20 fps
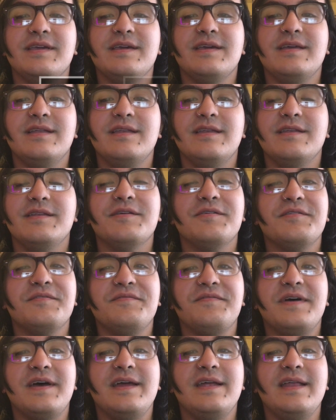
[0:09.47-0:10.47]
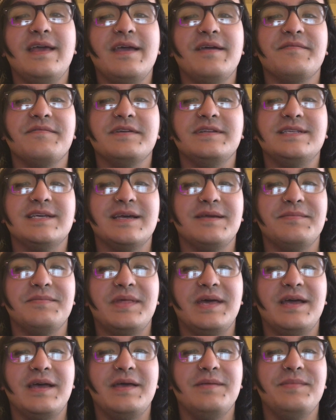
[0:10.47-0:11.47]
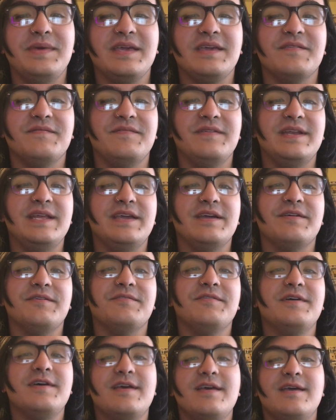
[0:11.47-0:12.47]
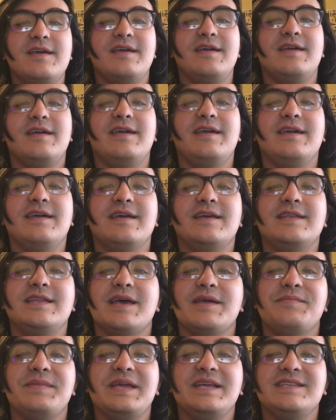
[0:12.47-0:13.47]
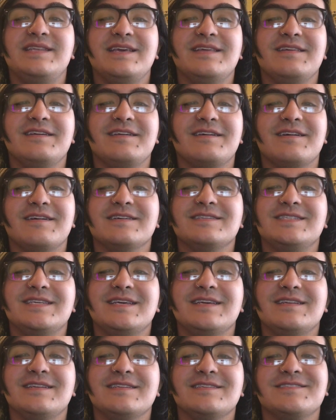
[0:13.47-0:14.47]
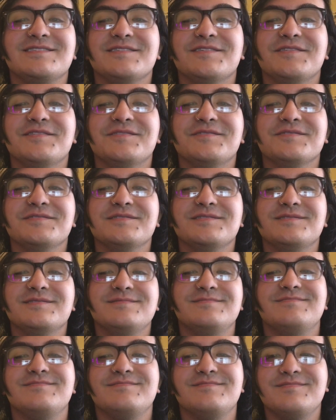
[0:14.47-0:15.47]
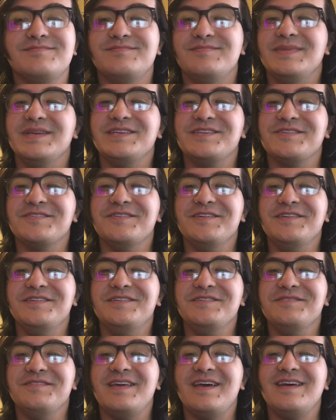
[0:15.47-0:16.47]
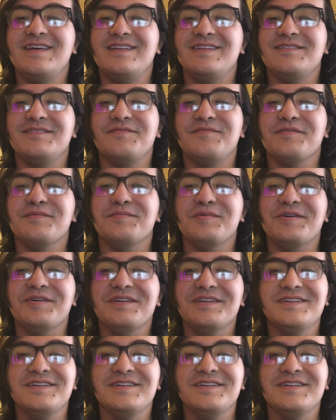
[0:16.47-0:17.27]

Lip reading: get notified every time that I make a video. And I make daily content, so make sure you do that for more.